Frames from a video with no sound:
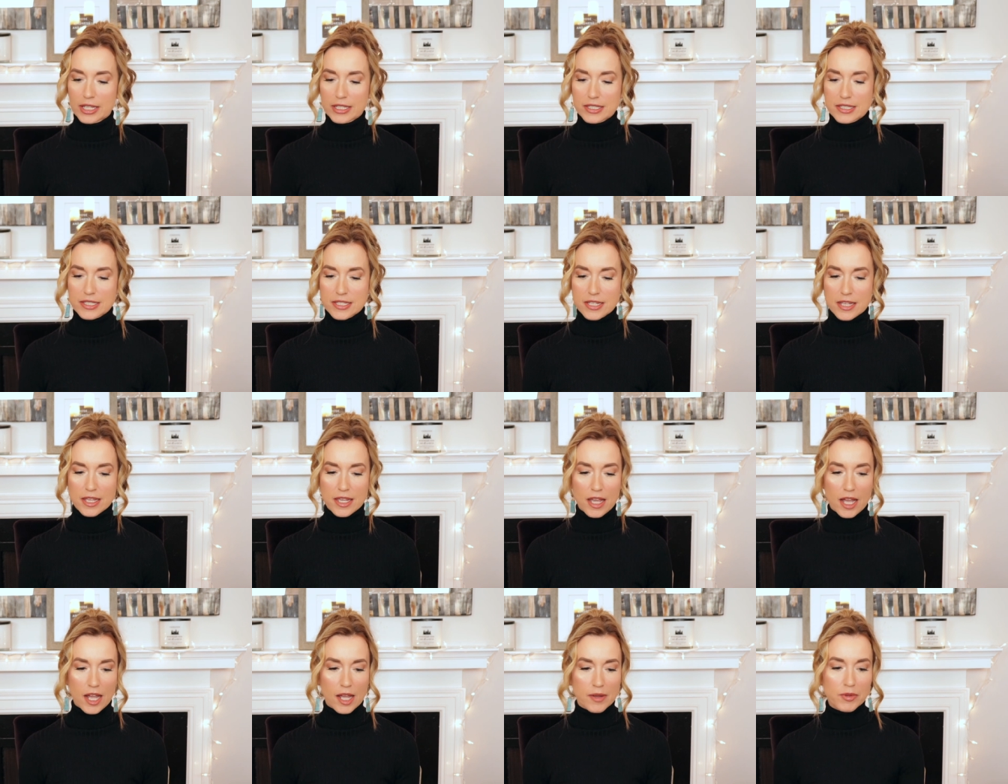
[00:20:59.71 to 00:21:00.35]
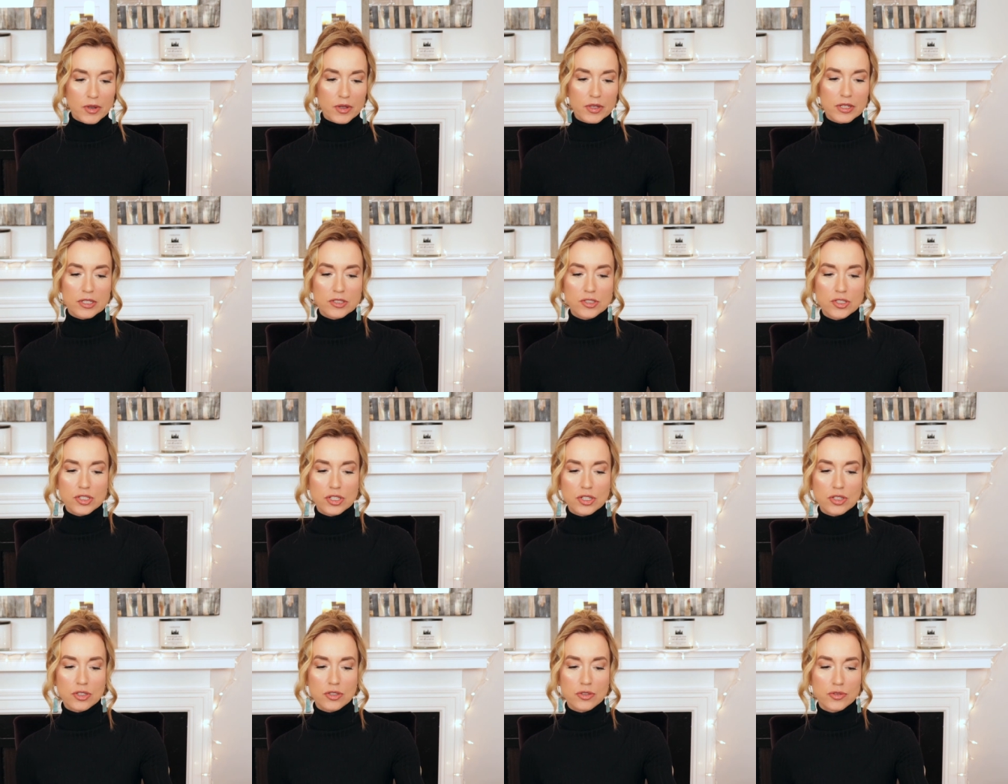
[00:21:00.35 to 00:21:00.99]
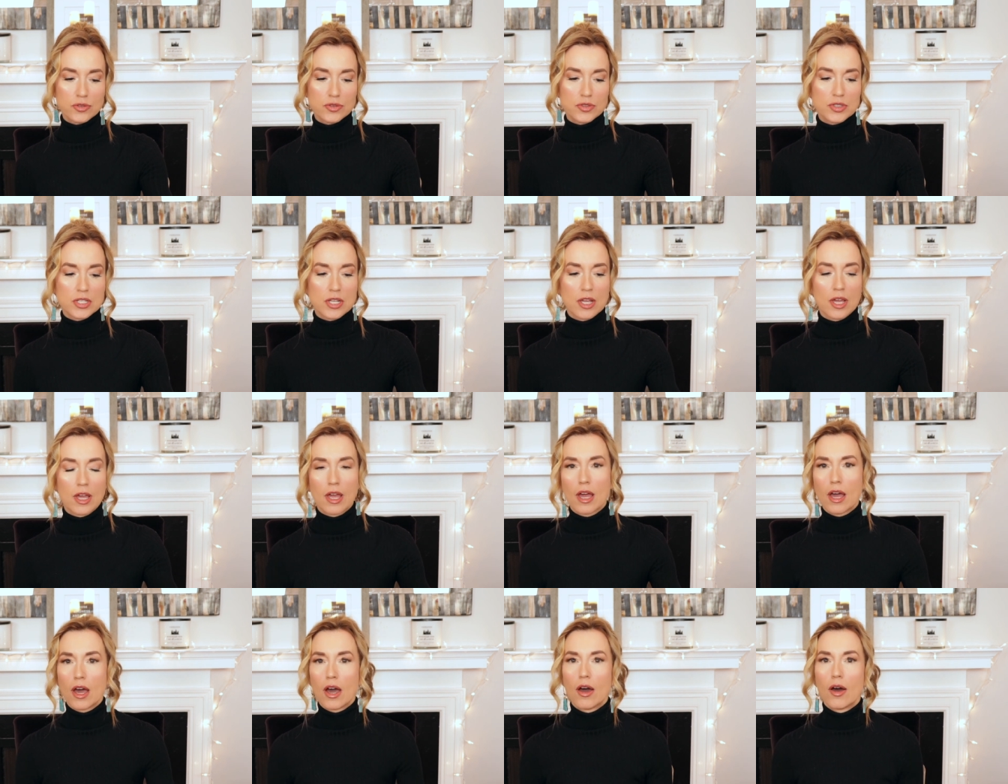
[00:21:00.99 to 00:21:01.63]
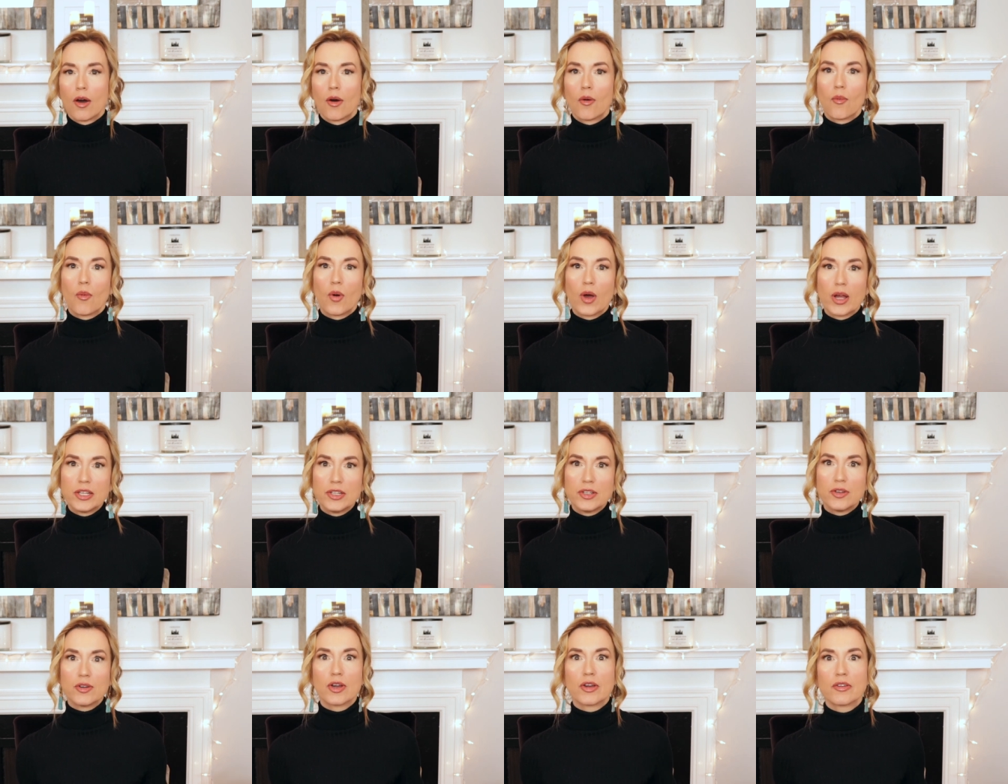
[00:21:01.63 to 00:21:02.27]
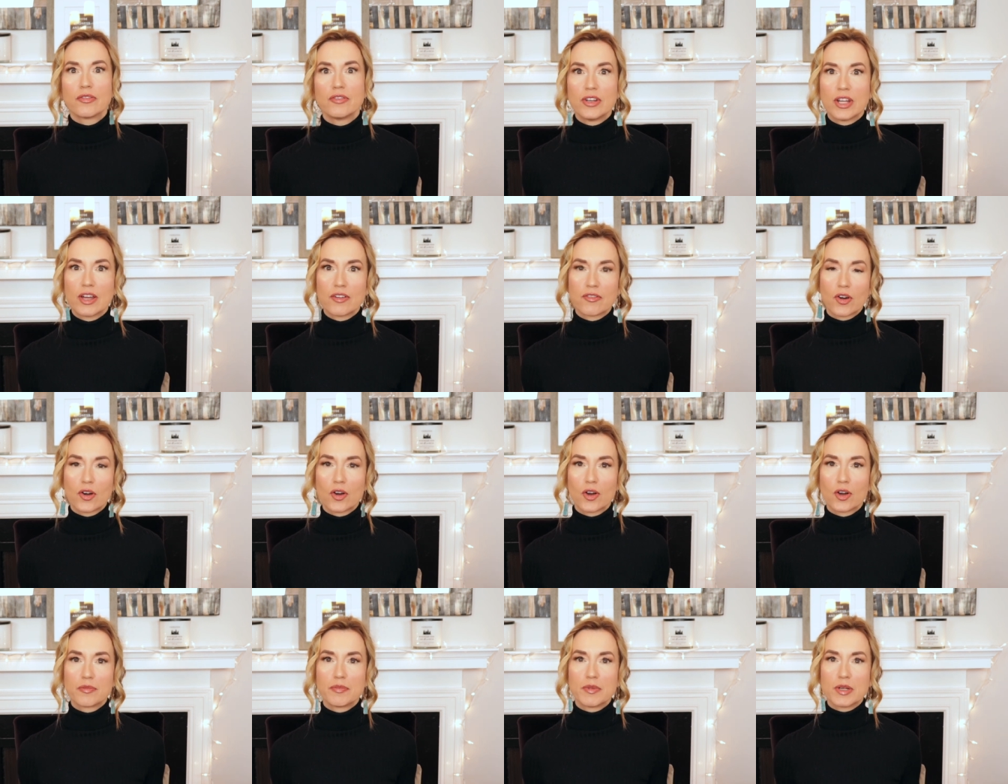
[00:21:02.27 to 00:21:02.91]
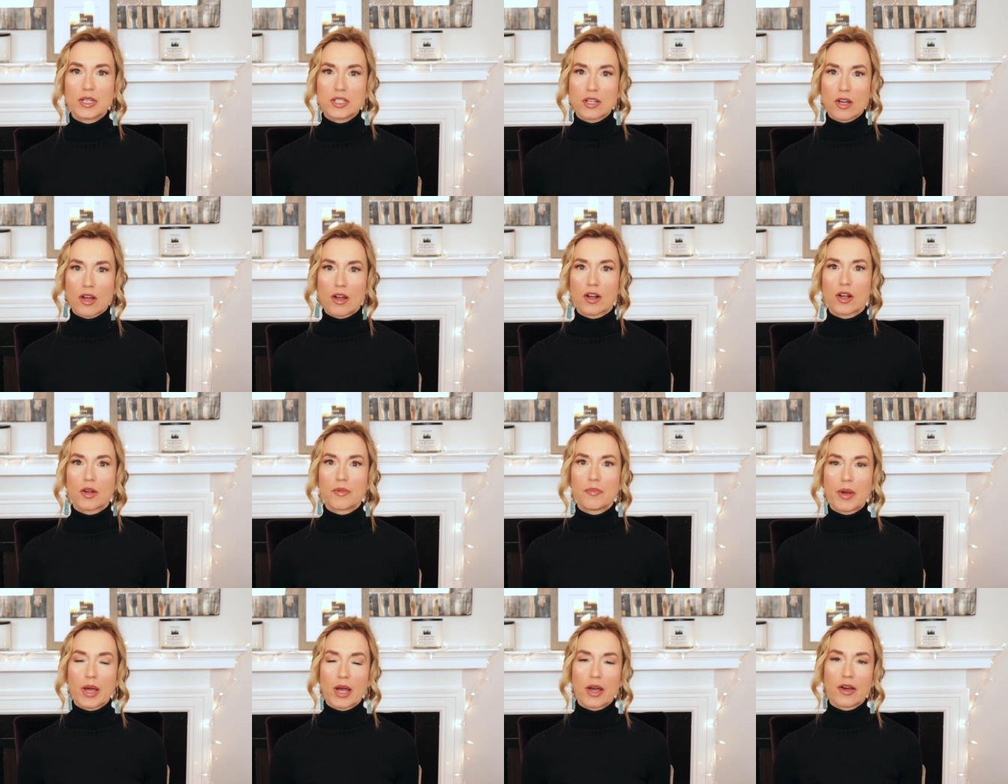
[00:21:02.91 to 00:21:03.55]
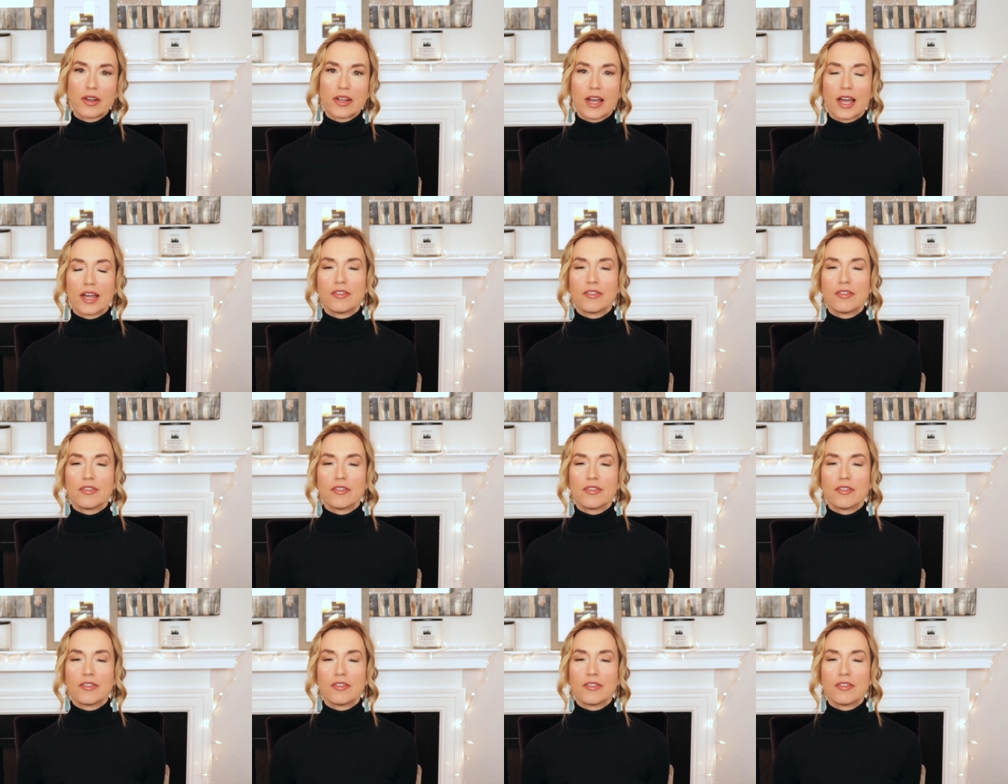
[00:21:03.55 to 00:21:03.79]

Let's see, I'm gonna choose one you have never heard me talk about.